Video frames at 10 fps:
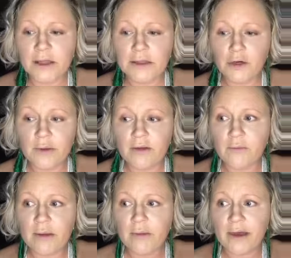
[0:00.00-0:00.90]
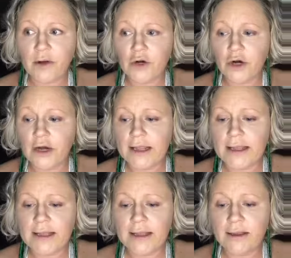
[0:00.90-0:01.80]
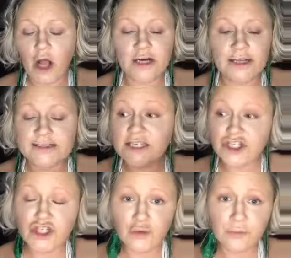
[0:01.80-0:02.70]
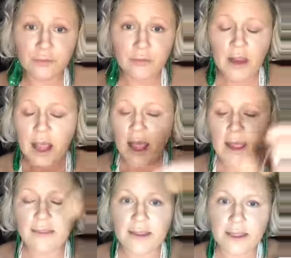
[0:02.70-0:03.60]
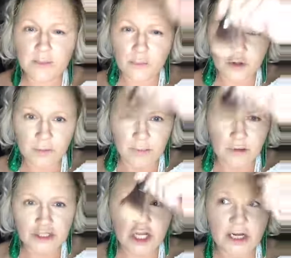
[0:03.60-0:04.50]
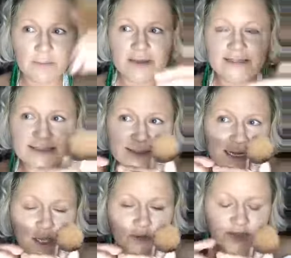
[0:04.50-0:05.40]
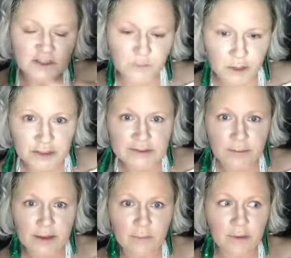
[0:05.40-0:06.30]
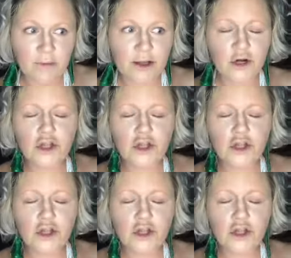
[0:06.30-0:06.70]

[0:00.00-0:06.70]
little bit of baby powder in on a tissue and then put my brush on it, because that's gonna help disperse some of that baby powder.